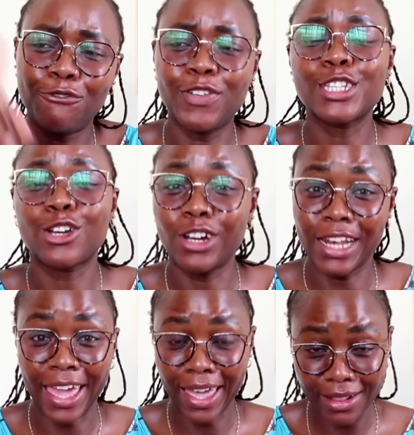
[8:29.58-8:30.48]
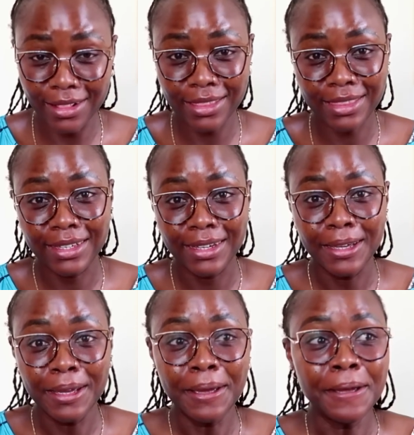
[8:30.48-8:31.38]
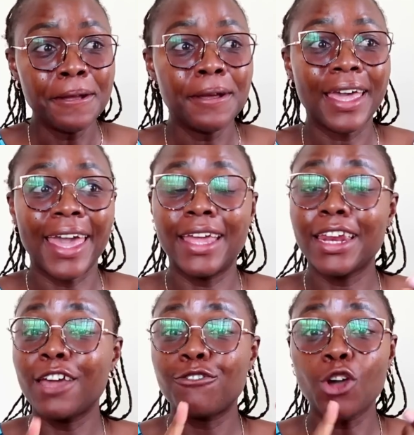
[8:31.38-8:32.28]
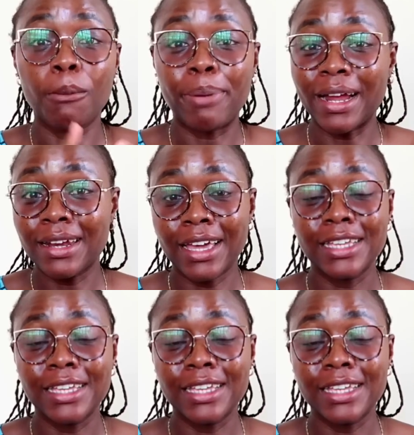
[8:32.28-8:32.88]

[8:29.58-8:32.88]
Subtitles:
physical health. And if your partner